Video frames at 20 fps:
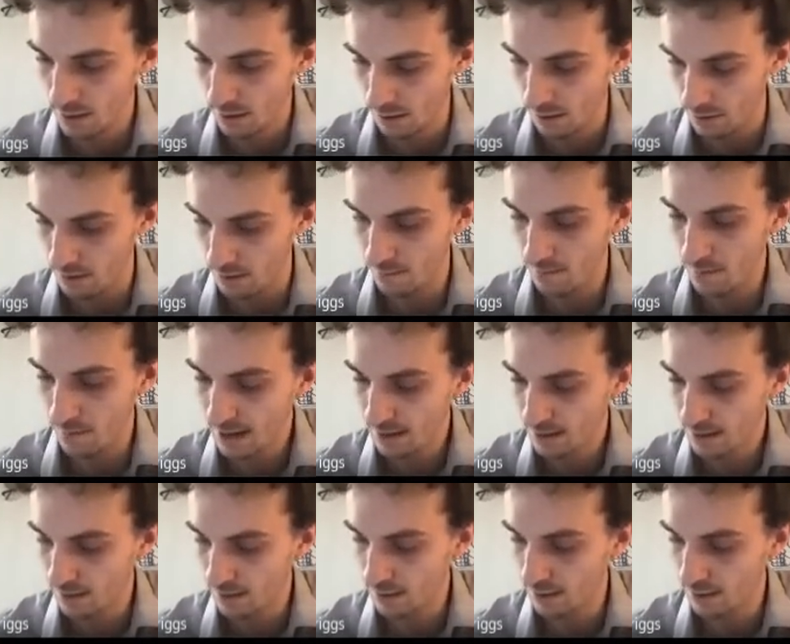yeah, the
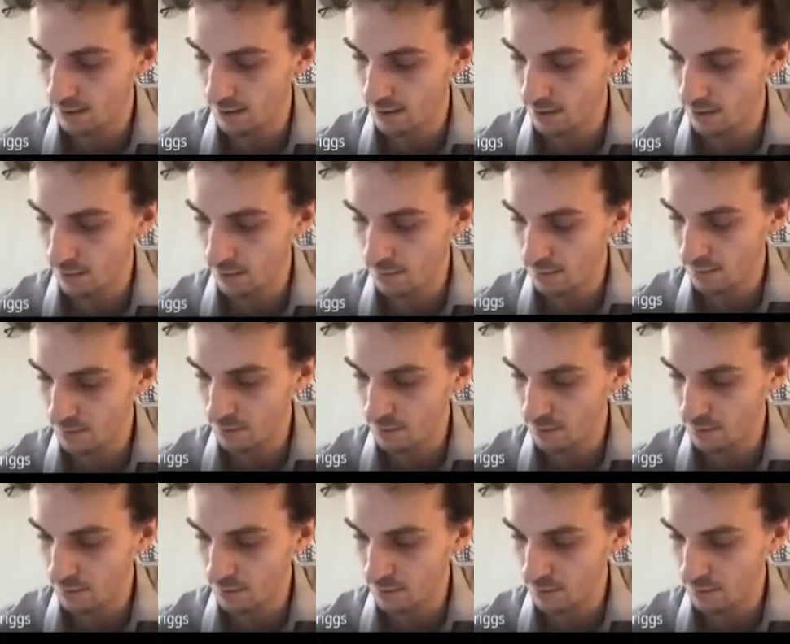fact that there are